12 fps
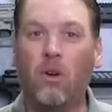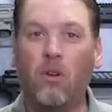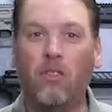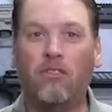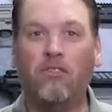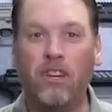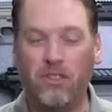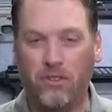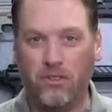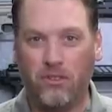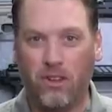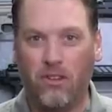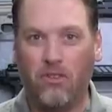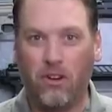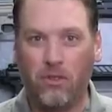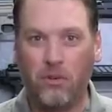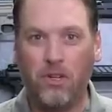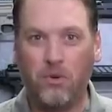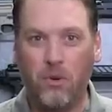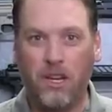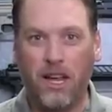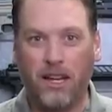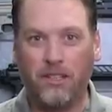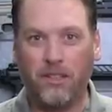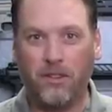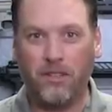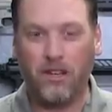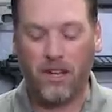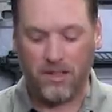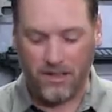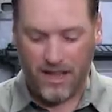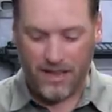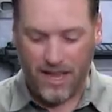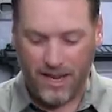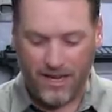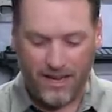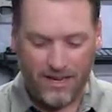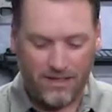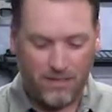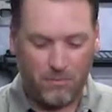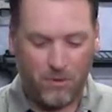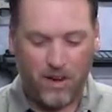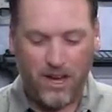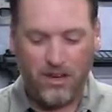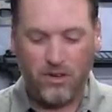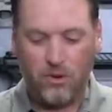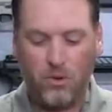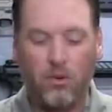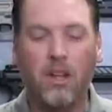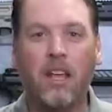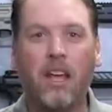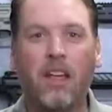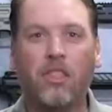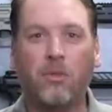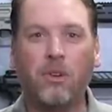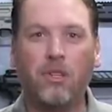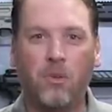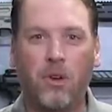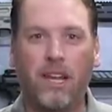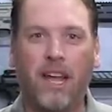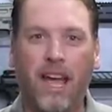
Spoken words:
all the features of our 320 X-Series guns, and that is the brand new 320